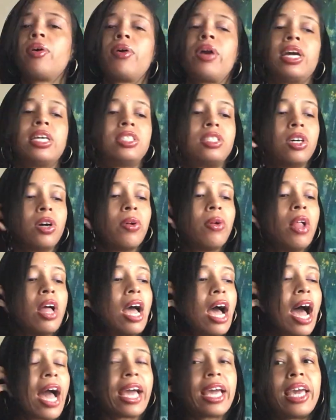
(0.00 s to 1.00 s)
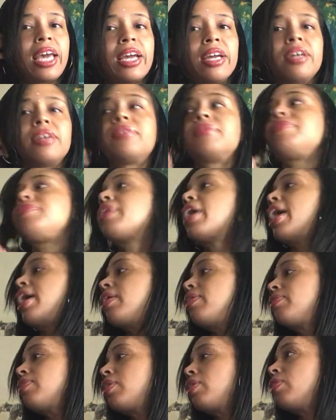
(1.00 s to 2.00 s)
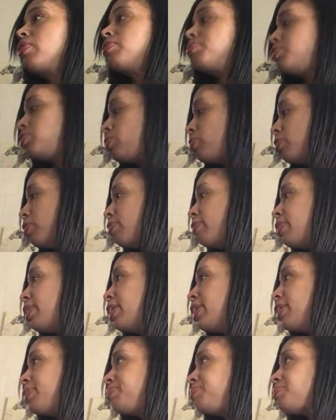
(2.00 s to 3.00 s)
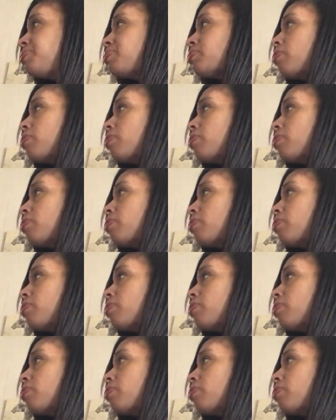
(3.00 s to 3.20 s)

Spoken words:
Okay, so I can't, I don't know. I'm doing a reading.